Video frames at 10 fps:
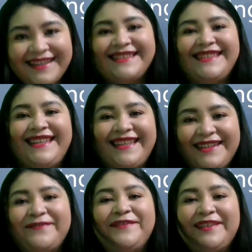Excellent.
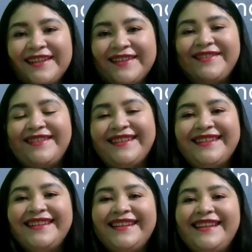Very good.
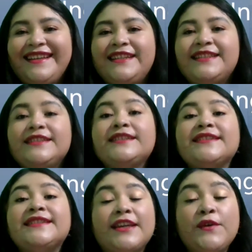It's good
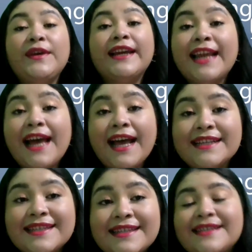to see you in
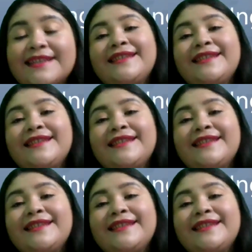class.